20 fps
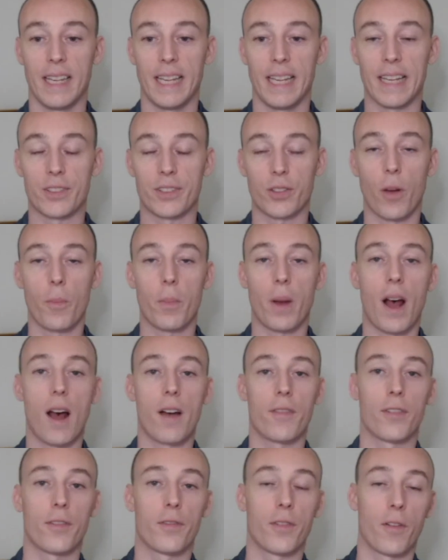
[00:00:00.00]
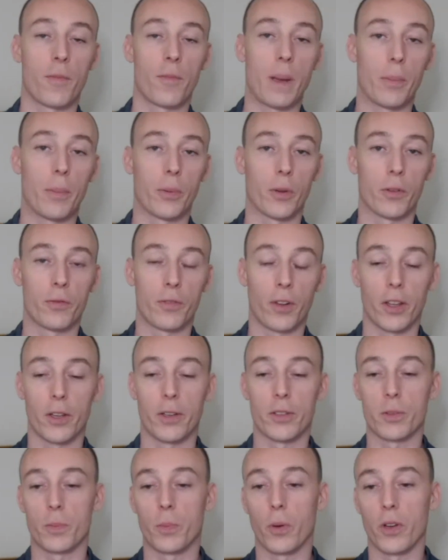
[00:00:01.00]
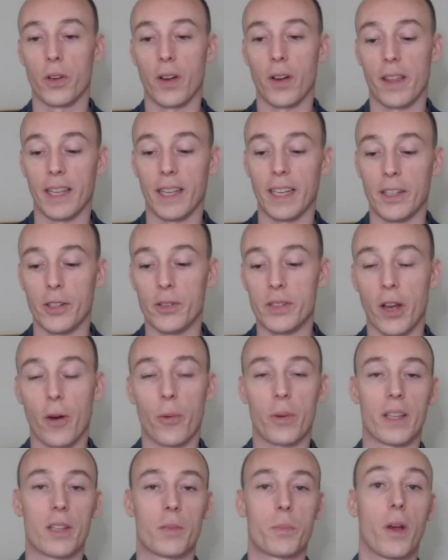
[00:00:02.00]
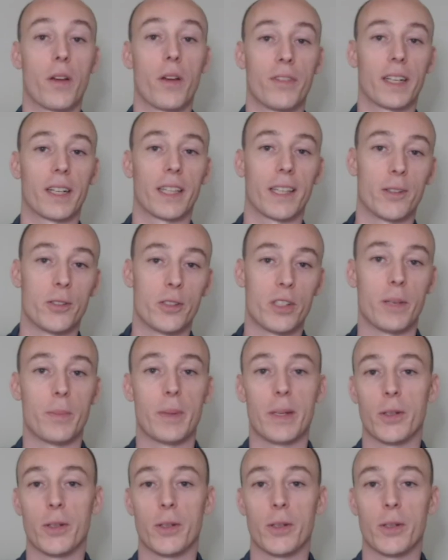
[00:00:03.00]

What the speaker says: Yeah, so on behalf of people who follow you and support you, I think you dealt with this perfectly on GB